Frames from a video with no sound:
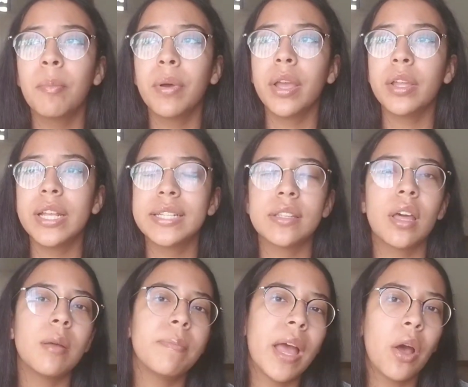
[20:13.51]
but it's
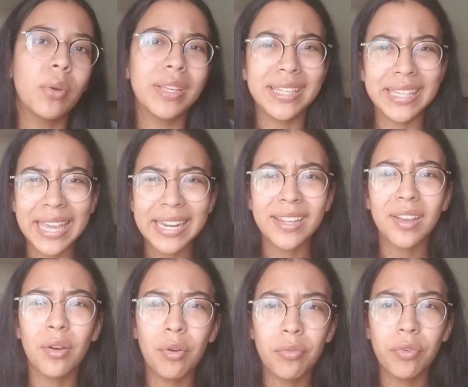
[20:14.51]
not about
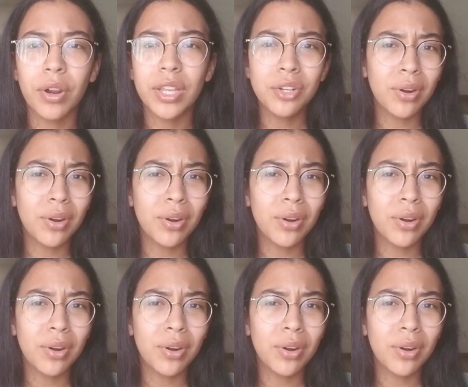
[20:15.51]
getting over it.